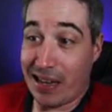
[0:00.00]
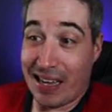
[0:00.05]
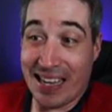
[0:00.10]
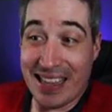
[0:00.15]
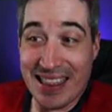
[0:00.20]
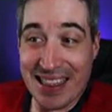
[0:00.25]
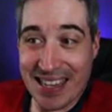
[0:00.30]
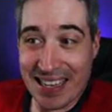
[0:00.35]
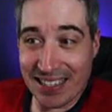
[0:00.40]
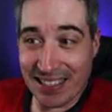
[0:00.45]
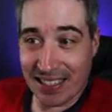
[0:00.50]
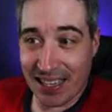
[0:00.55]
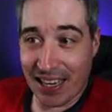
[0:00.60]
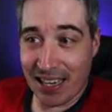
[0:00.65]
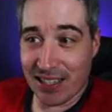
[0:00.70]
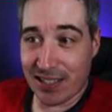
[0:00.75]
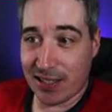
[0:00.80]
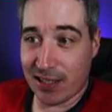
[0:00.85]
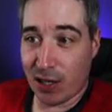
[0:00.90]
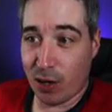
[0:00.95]
In this
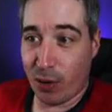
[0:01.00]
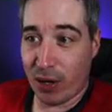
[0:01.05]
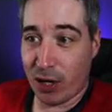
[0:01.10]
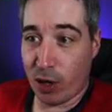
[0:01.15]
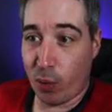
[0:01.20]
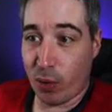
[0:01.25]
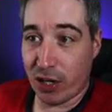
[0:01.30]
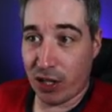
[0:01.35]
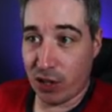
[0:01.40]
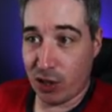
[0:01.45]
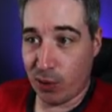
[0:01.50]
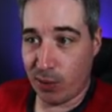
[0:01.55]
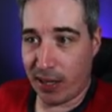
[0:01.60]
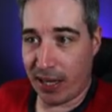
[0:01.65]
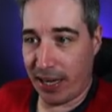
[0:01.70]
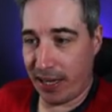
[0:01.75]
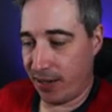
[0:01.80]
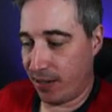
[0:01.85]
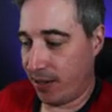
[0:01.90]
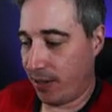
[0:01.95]
case though, I don't want to do
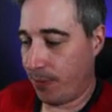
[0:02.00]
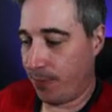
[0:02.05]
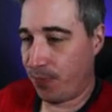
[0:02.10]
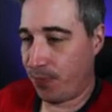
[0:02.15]
that.